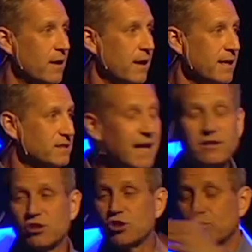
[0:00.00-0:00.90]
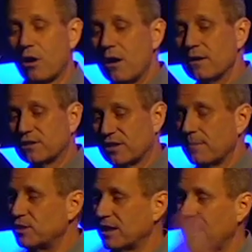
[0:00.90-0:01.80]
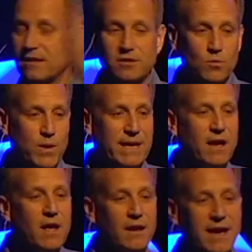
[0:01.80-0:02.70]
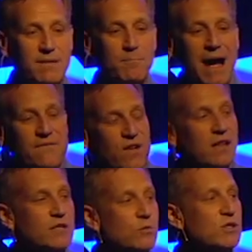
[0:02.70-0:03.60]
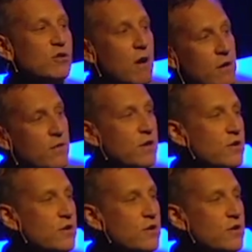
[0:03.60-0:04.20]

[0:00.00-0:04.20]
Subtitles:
is that the strong subjugated the weak. Like if my village was stronger than